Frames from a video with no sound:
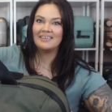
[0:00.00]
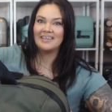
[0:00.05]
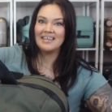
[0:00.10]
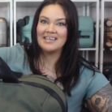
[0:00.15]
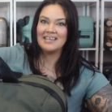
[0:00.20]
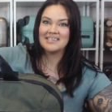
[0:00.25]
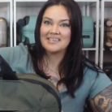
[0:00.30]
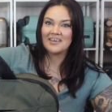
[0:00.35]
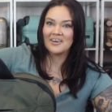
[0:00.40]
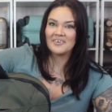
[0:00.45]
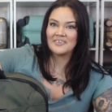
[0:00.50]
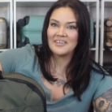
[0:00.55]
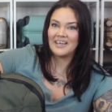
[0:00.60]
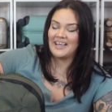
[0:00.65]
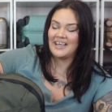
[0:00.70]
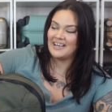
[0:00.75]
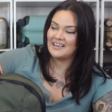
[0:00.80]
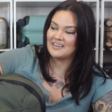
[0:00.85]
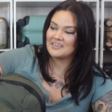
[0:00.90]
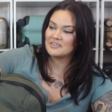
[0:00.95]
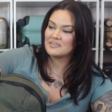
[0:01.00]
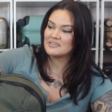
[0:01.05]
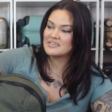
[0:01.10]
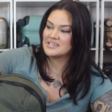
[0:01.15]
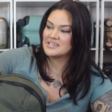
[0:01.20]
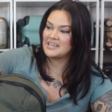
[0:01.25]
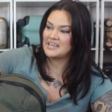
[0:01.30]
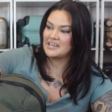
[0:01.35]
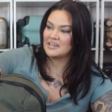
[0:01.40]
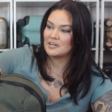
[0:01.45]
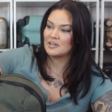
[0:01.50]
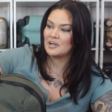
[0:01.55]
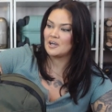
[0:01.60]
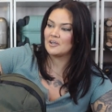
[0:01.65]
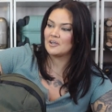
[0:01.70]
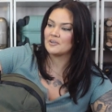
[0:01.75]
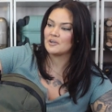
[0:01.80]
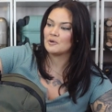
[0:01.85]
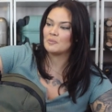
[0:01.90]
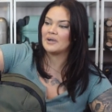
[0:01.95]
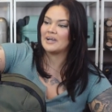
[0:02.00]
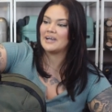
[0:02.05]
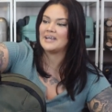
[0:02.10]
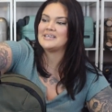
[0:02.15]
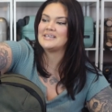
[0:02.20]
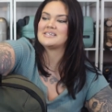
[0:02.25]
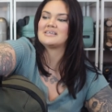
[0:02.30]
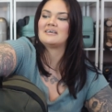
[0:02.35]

These are the handles here. Otherwise,